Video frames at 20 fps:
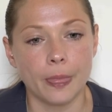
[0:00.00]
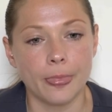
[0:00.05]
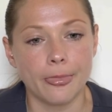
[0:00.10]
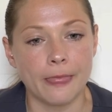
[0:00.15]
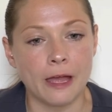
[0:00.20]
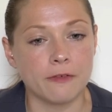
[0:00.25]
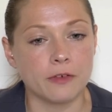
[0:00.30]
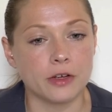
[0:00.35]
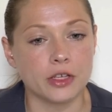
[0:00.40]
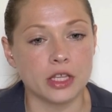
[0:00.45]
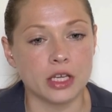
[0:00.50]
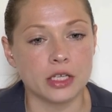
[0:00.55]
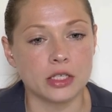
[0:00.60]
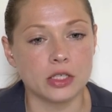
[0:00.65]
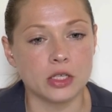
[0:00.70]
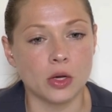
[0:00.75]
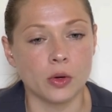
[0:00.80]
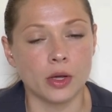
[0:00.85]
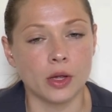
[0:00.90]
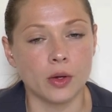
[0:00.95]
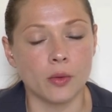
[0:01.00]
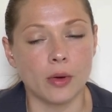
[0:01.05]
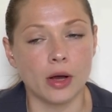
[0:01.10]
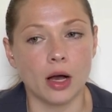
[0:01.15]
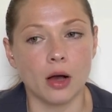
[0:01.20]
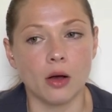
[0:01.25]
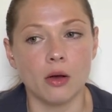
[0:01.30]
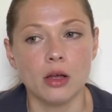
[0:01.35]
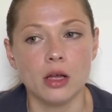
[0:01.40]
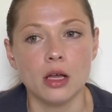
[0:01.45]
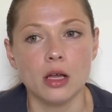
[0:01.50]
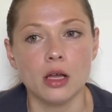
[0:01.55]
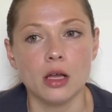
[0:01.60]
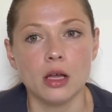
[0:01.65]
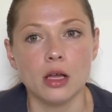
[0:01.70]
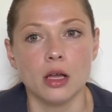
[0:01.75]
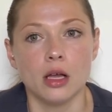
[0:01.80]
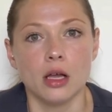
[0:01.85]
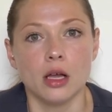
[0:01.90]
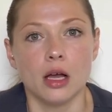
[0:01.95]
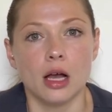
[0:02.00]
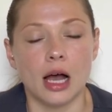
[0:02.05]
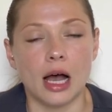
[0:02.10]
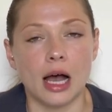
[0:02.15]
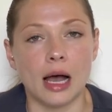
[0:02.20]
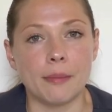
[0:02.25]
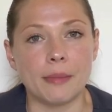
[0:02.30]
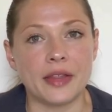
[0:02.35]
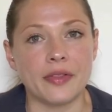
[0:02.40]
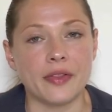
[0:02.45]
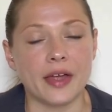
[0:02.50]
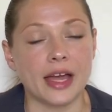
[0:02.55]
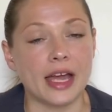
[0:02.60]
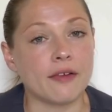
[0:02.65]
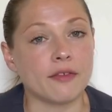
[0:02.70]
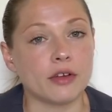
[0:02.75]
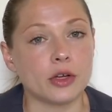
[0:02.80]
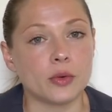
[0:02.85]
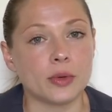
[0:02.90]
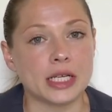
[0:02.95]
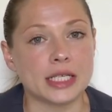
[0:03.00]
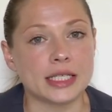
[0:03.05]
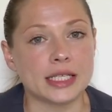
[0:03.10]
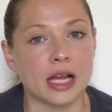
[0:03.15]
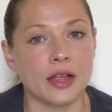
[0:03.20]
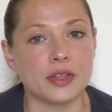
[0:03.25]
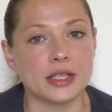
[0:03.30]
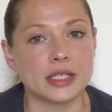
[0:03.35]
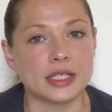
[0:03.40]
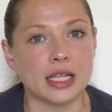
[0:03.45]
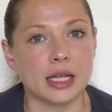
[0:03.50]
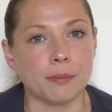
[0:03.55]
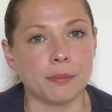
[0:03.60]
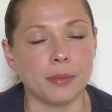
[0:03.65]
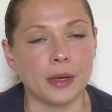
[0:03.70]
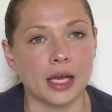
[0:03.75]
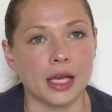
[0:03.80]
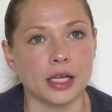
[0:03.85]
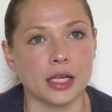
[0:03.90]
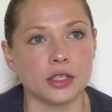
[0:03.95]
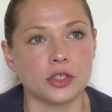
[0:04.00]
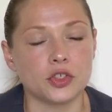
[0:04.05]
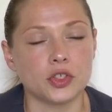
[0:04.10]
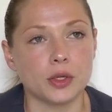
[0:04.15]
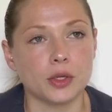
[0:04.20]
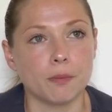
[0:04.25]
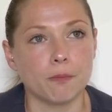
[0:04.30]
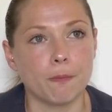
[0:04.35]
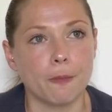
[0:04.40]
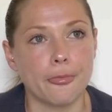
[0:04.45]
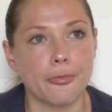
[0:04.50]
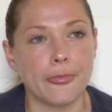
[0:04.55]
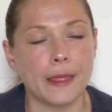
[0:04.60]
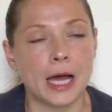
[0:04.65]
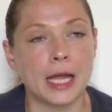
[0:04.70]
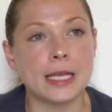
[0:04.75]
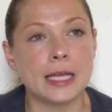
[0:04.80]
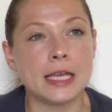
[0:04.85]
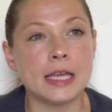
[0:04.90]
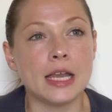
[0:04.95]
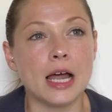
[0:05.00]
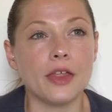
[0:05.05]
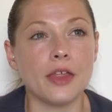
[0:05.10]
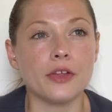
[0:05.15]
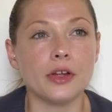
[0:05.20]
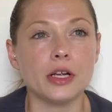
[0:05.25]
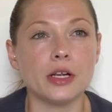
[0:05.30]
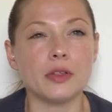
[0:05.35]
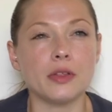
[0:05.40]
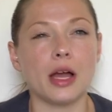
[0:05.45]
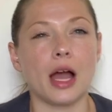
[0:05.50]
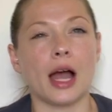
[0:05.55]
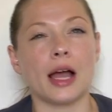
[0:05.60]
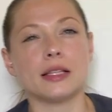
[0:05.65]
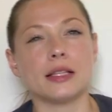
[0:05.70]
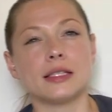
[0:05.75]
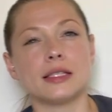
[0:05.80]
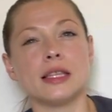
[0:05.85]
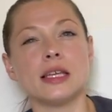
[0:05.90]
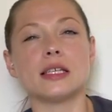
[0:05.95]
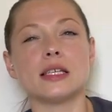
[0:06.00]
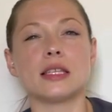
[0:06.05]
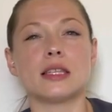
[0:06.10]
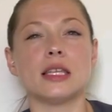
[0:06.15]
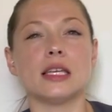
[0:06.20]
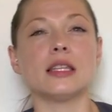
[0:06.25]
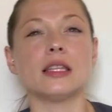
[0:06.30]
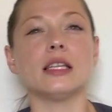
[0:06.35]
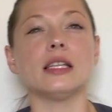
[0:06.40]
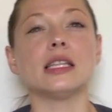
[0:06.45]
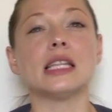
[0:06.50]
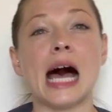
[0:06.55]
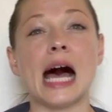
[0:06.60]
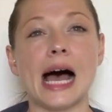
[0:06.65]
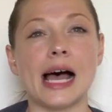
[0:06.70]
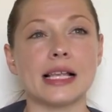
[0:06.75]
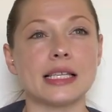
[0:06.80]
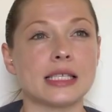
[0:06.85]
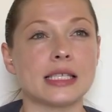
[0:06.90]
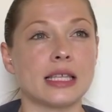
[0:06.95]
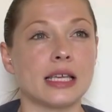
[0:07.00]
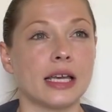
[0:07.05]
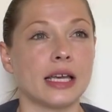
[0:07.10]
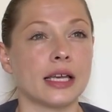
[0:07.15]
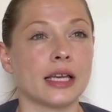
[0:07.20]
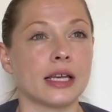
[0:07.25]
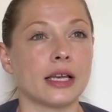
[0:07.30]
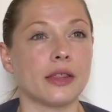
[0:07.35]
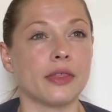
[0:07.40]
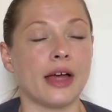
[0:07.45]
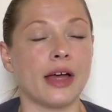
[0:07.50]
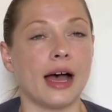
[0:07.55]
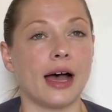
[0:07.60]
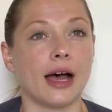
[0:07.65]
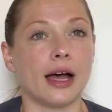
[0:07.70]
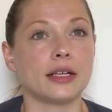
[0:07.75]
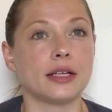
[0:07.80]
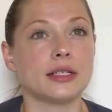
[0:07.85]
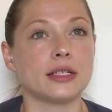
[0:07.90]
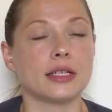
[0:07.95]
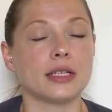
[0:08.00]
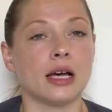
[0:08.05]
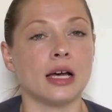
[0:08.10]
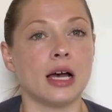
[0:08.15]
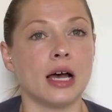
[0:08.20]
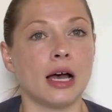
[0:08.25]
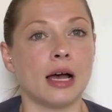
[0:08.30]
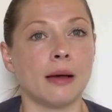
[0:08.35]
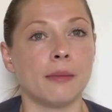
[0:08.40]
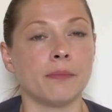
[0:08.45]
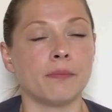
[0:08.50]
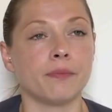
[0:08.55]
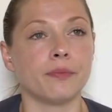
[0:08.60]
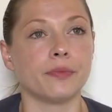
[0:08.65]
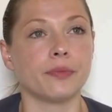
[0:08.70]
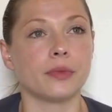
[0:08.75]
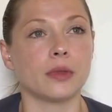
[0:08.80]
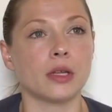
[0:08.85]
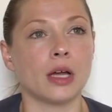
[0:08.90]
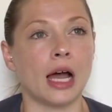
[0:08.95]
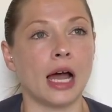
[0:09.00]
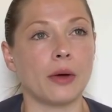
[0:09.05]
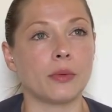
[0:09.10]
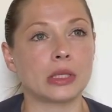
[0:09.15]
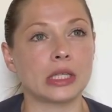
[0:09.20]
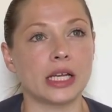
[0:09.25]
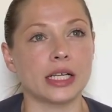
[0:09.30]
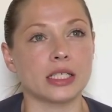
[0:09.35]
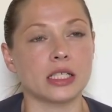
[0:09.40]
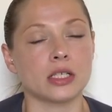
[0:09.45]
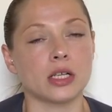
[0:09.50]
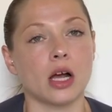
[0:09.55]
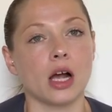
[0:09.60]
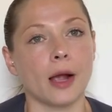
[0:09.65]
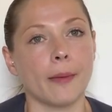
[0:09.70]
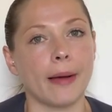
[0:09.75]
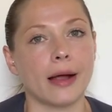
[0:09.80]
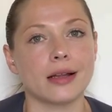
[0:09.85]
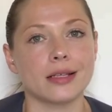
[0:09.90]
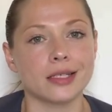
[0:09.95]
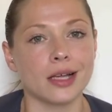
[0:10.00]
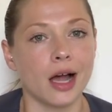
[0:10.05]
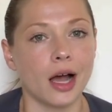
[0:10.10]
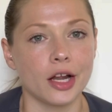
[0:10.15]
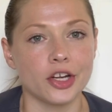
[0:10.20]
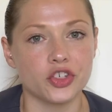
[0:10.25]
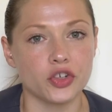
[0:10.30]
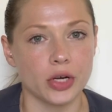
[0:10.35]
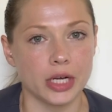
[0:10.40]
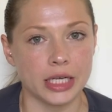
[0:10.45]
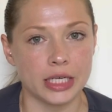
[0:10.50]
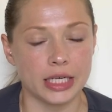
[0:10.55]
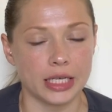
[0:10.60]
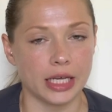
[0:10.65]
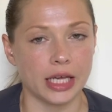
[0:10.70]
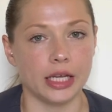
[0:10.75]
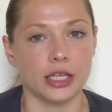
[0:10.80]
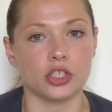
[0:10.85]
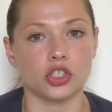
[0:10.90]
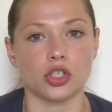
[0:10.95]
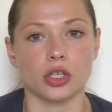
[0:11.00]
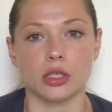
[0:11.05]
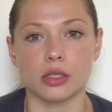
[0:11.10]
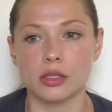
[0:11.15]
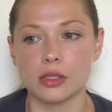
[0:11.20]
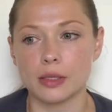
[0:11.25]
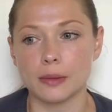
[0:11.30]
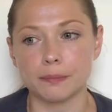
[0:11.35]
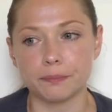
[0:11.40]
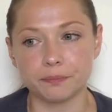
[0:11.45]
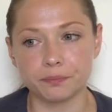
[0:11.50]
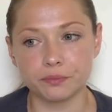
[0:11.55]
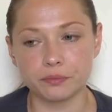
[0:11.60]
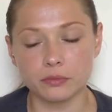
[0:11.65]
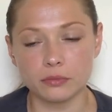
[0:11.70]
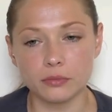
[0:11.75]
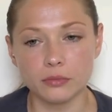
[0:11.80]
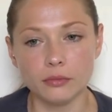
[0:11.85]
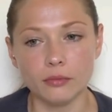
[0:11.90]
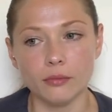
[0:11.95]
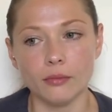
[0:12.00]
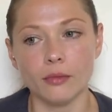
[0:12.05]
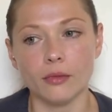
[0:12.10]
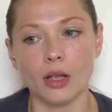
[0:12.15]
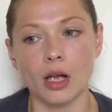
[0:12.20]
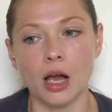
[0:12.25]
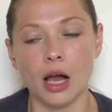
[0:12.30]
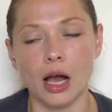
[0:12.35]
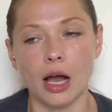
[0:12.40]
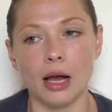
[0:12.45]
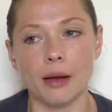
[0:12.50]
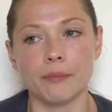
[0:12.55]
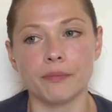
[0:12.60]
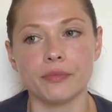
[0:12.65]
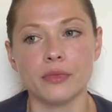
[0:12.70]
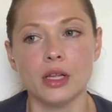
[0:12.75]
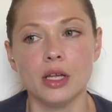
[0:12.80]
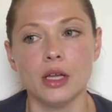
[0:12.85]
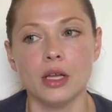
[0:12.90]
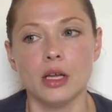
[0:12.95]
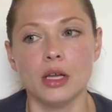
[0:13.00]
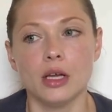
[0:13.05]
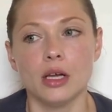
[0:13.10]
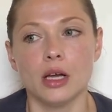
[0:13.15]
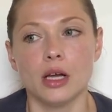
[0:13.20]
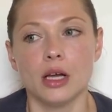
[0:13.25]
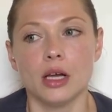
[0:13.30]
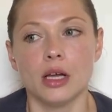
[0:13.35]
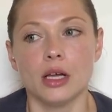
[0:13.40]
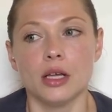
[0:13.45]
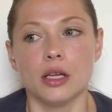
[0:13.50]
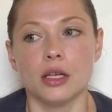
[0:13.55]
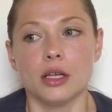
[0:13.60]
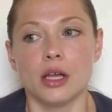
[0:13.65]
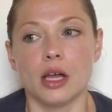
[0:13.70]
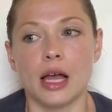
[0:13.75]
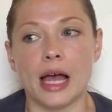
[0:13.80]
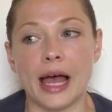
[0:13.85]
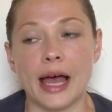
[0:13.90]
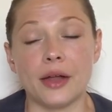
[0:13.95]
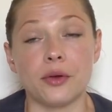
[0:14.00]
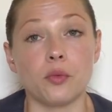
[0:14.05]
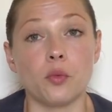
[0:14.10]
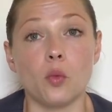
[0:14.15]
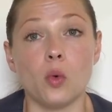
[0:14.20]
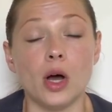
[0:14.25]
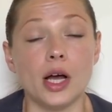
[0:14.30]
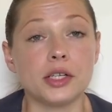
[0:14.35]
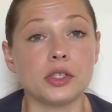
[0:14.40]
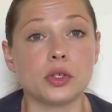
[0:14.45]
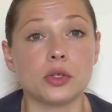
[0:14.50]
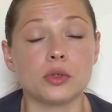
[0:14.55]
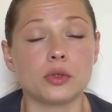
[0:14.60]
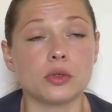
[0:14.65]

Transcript: everything is going well, and that everyone is on the same page. I think the last thing that I would like to talk about is contraindications. And what